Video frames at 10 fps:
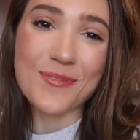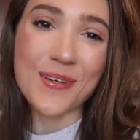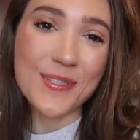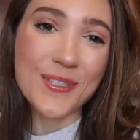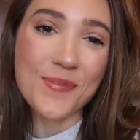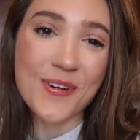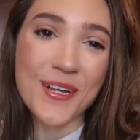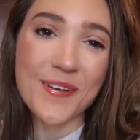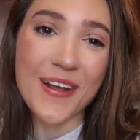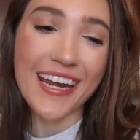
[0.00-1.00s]
Wednesday
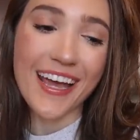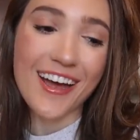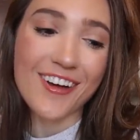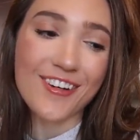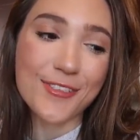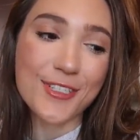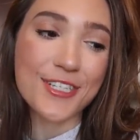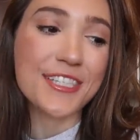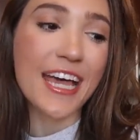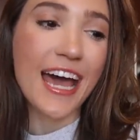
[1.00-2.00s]
morning right now.
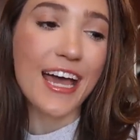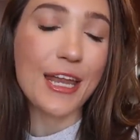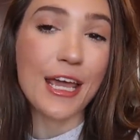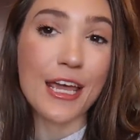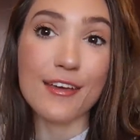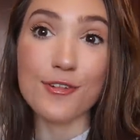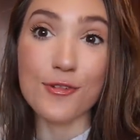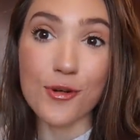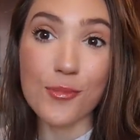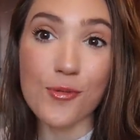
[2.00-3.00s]
Just had a
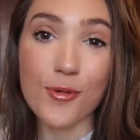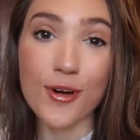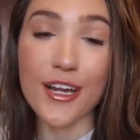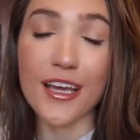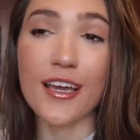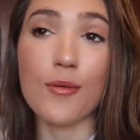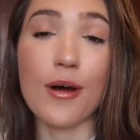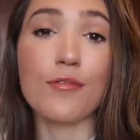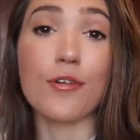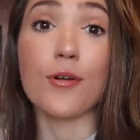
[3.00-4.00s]
normal morning,
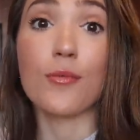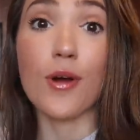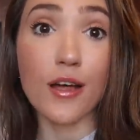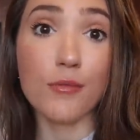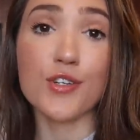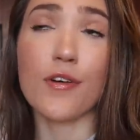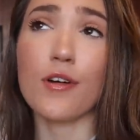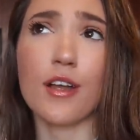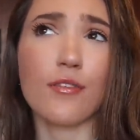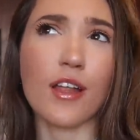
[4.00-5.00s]
went for a run, which
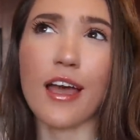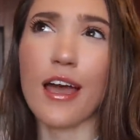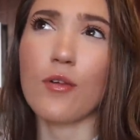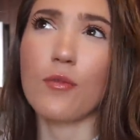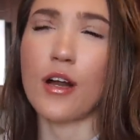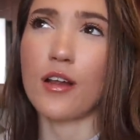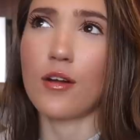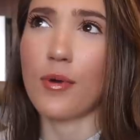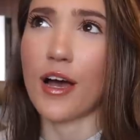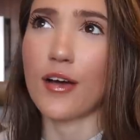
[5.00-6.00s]
felt good. I felt like I hadn't run in
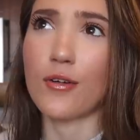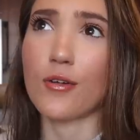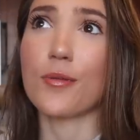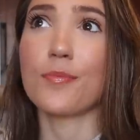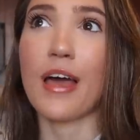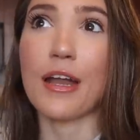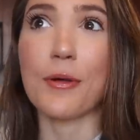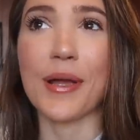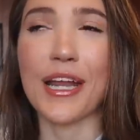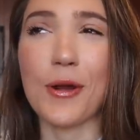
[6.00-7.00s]
a while or
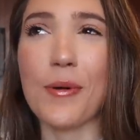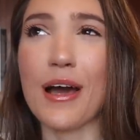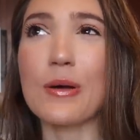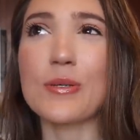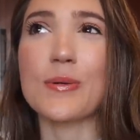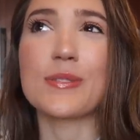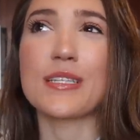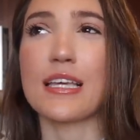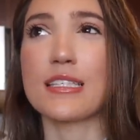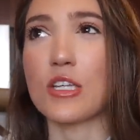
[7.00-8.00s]
hadn't ran in a while, so it was
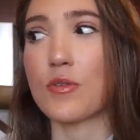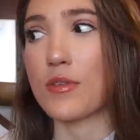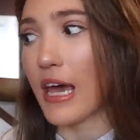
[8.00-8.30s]
nice to do